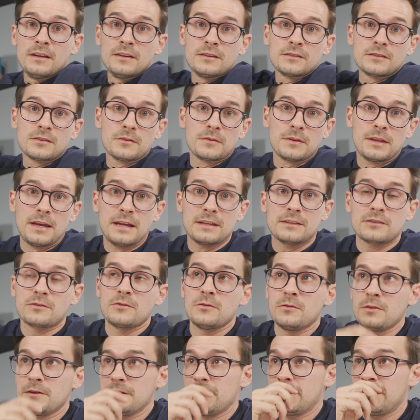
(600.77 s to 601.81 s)
So that's
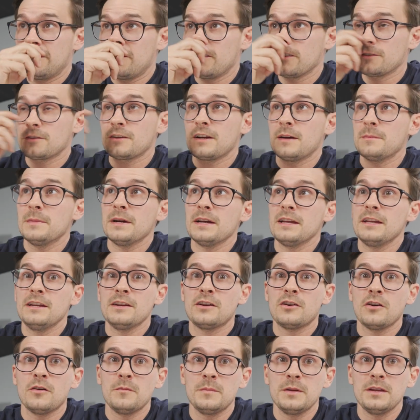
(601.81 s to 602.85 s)
cool. And then I've also got my
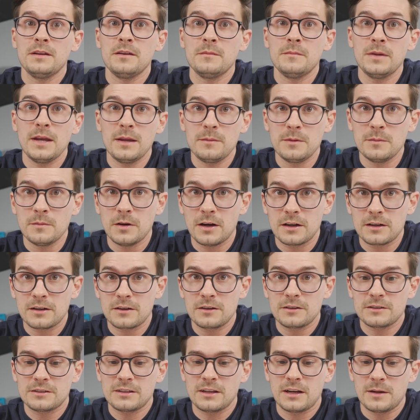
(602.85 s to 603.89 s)
Ecobee baby
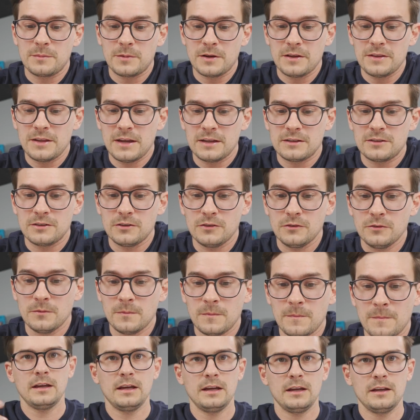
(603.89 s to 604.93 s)
monitor set up on that too.
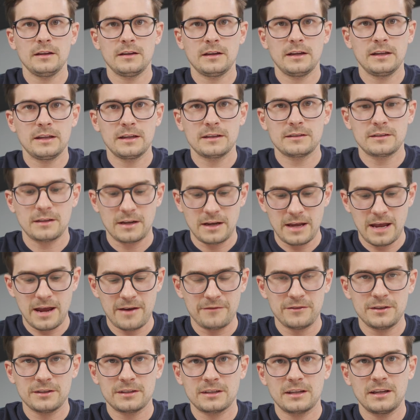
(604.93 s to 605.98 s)
And I guess I
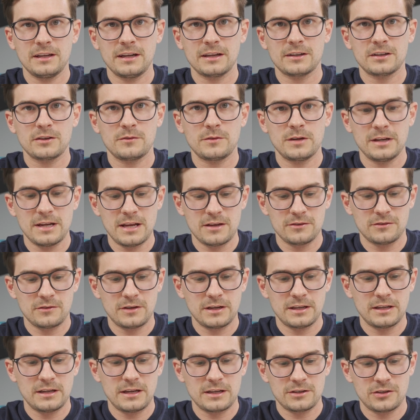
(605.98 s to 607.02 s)
have this connected right now, so
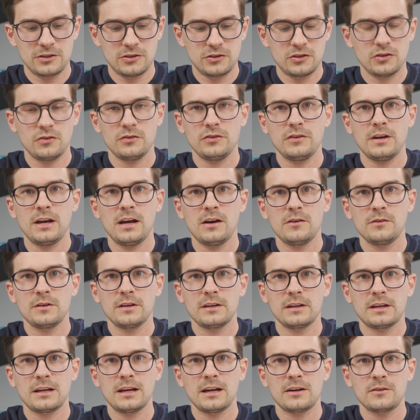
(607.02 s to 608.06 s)
I can actually show you how
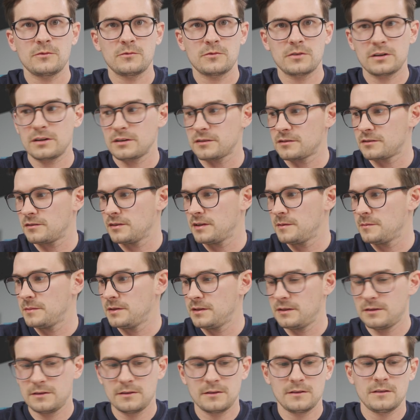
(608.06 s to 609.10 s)
it kind of works. So let me
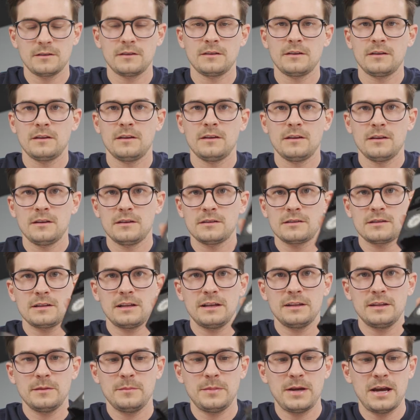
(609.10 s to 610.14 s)

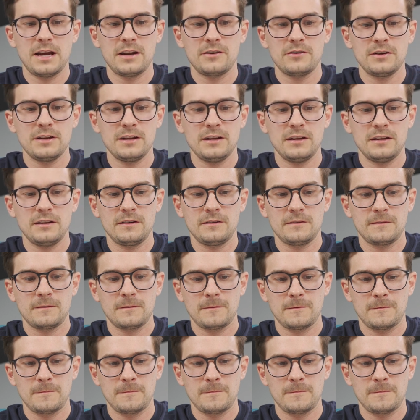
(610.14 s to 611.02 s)
slide the battery in.